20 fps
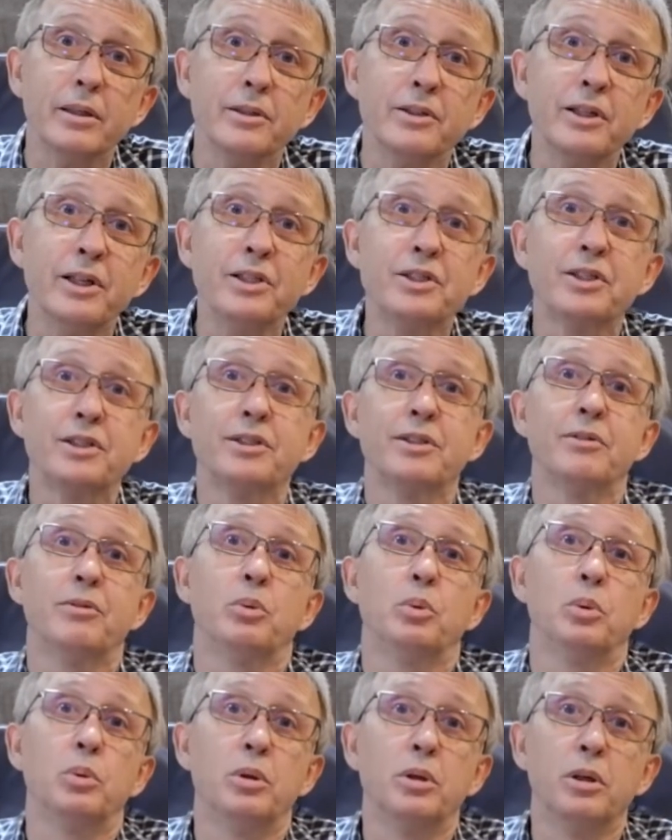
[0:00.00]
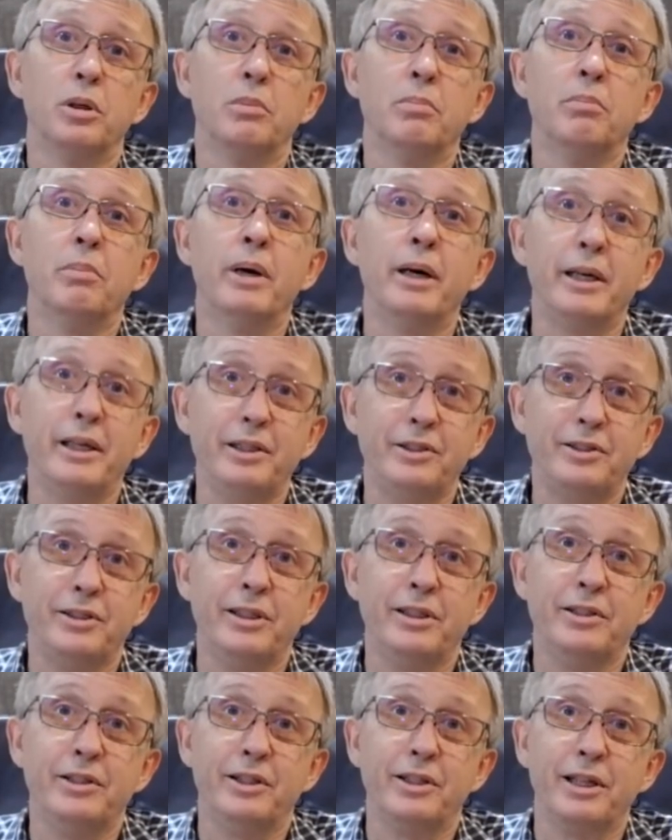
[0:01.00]
This might
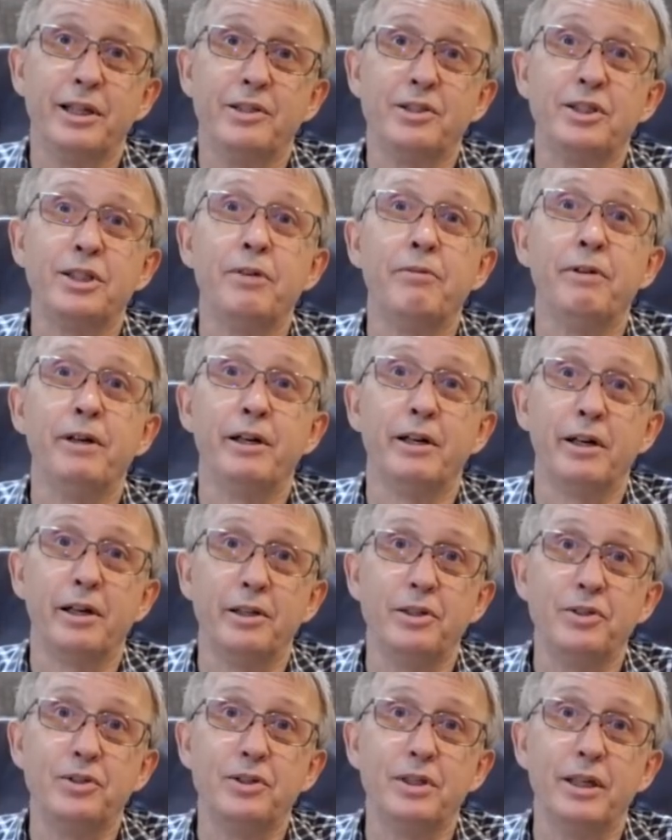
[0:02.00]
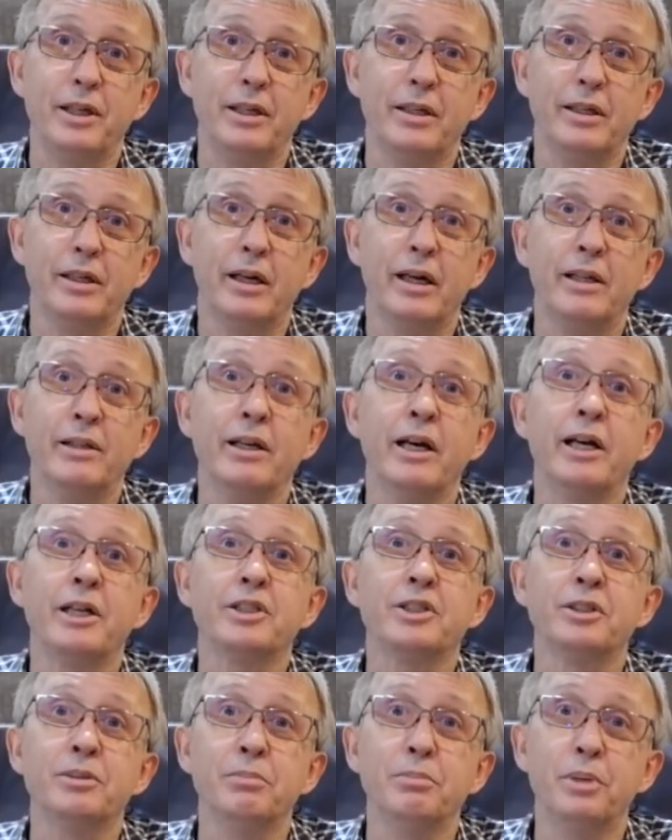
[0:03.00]
indicate severe icing, and
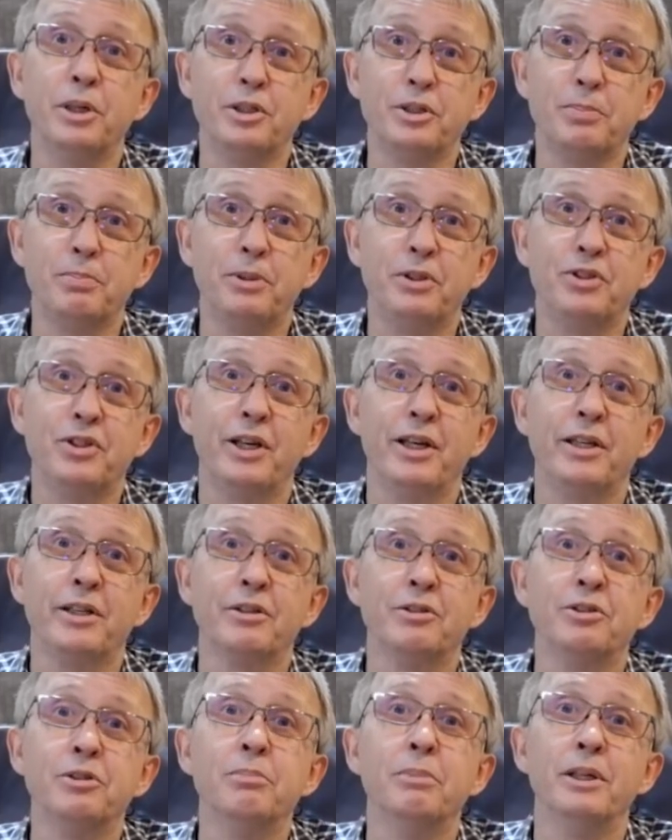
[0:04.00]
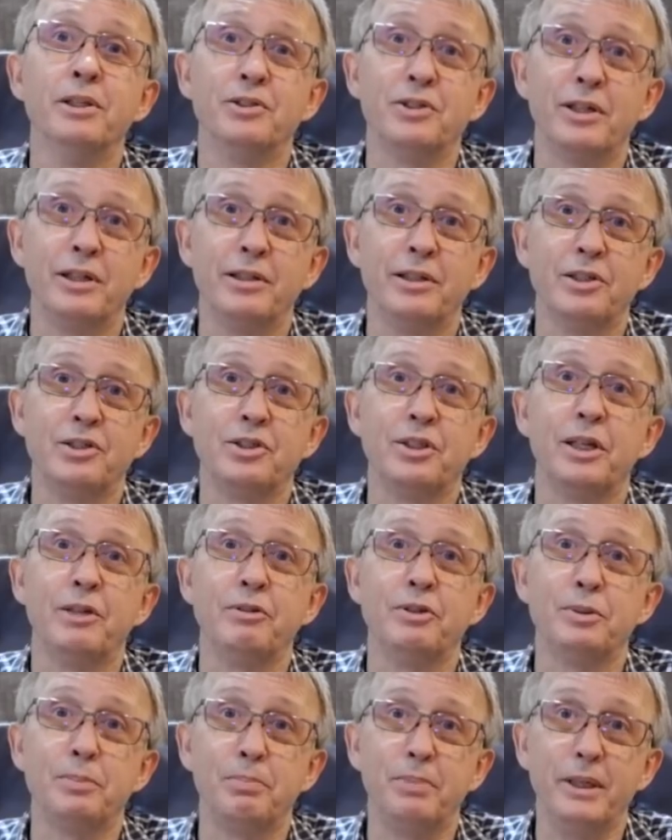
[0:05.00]
action must be taken to maintain a safe
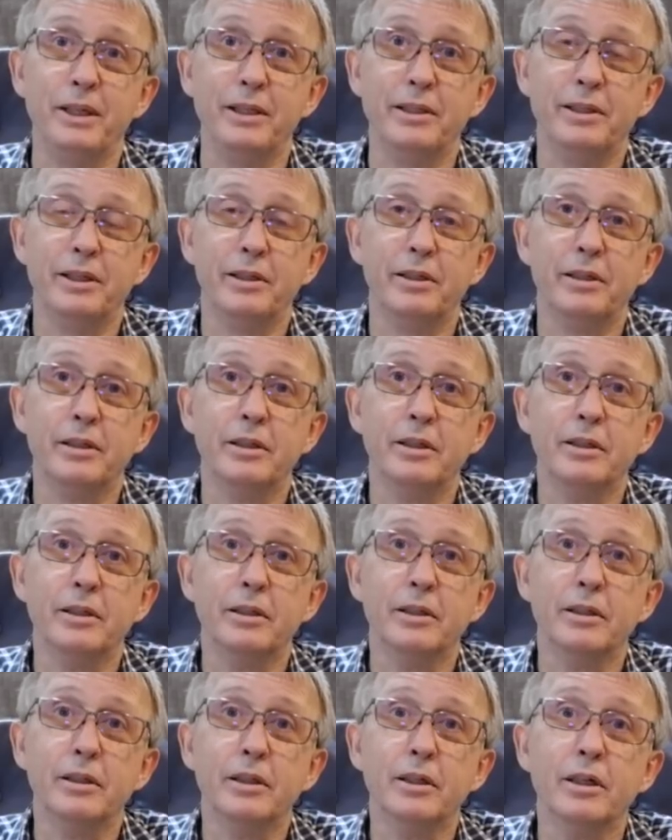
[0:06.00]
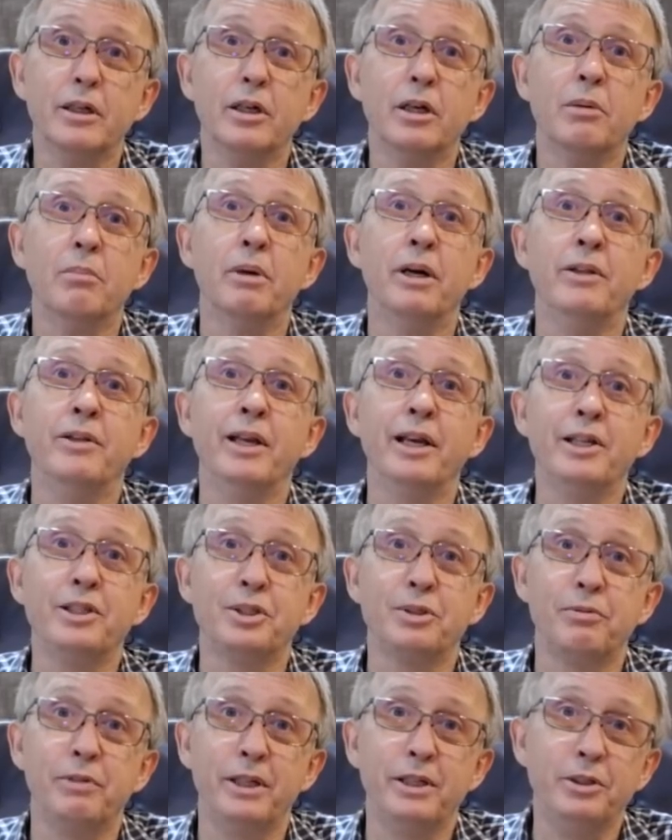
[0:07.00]
speed. My
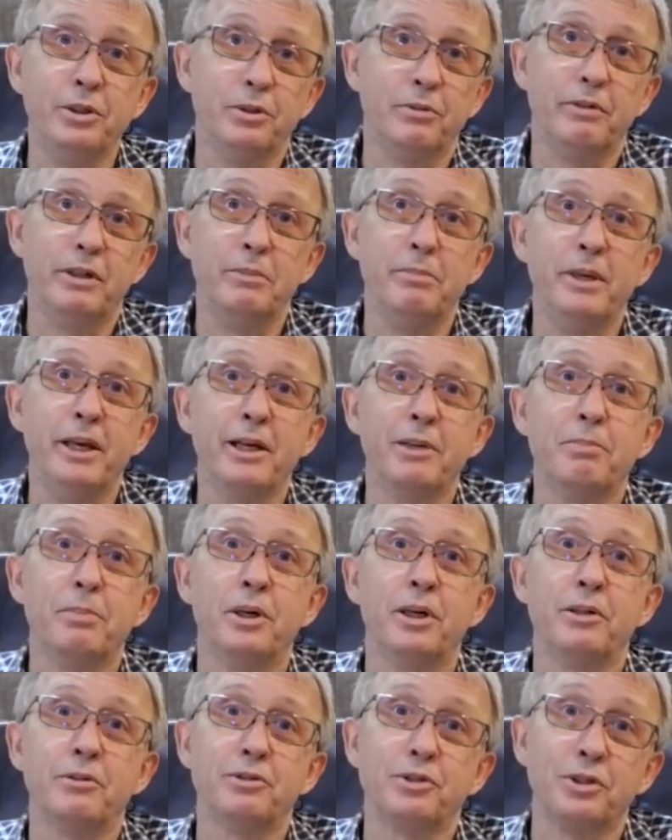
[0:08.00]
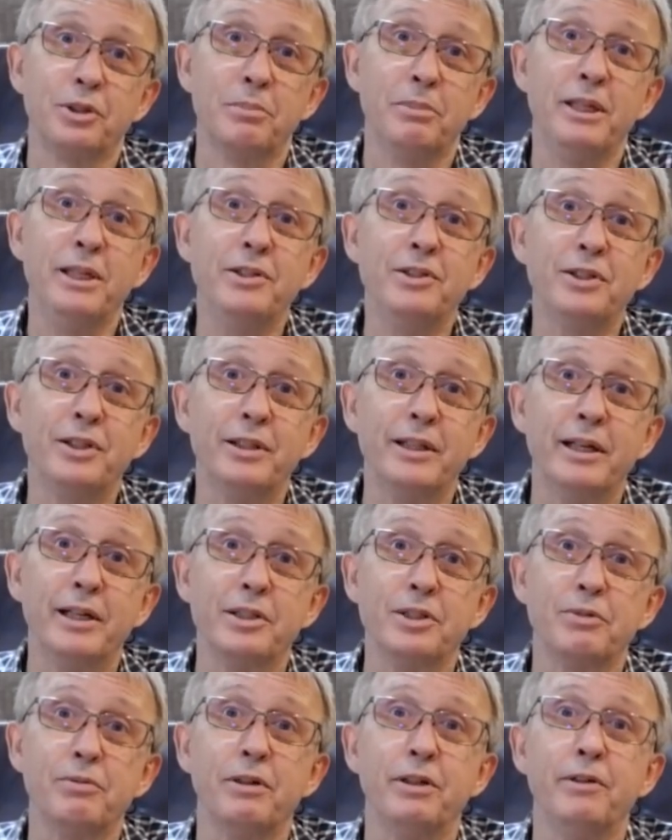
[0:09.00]
next video will be about some
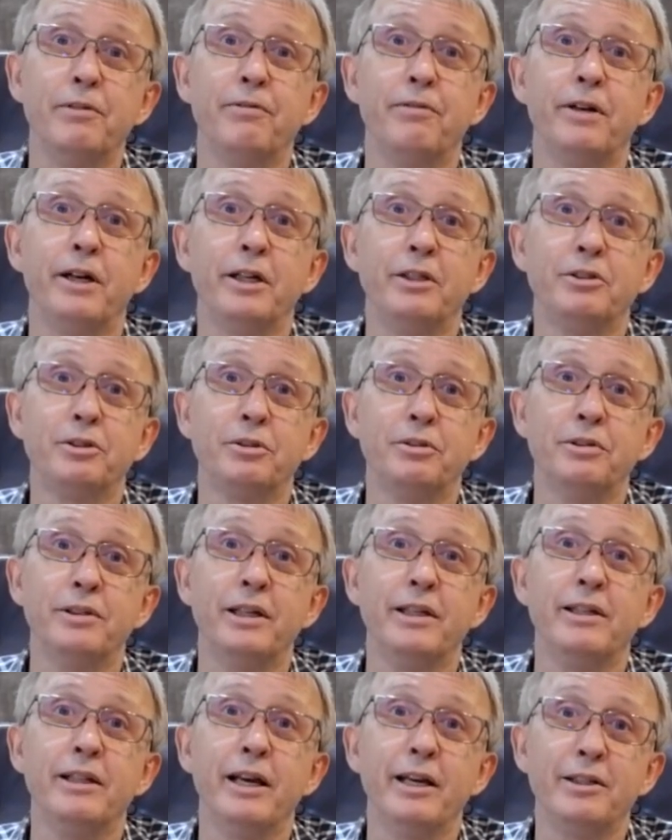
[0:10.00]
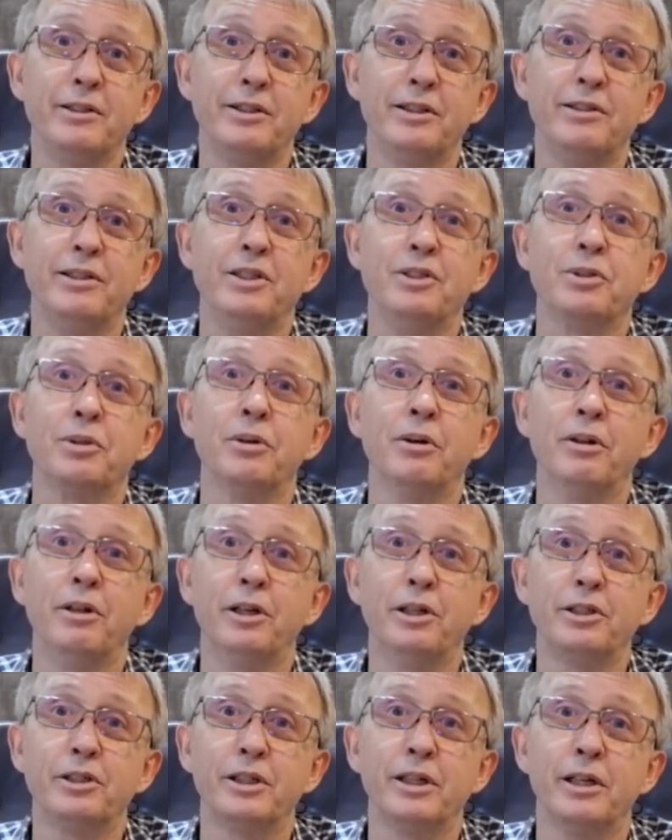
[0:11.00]
incidents where the flight crew neglected this
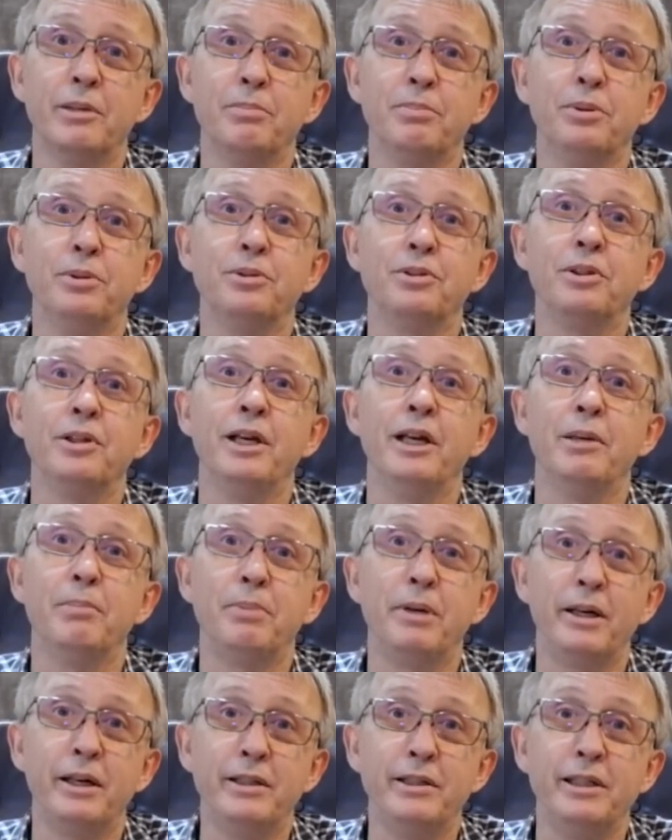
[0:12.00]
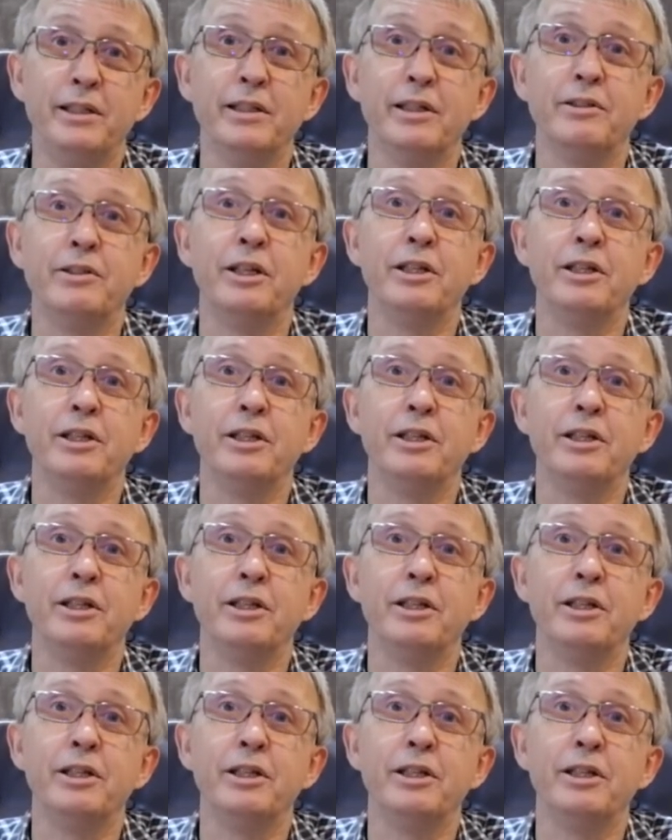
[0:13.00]
alert and put the airplane in a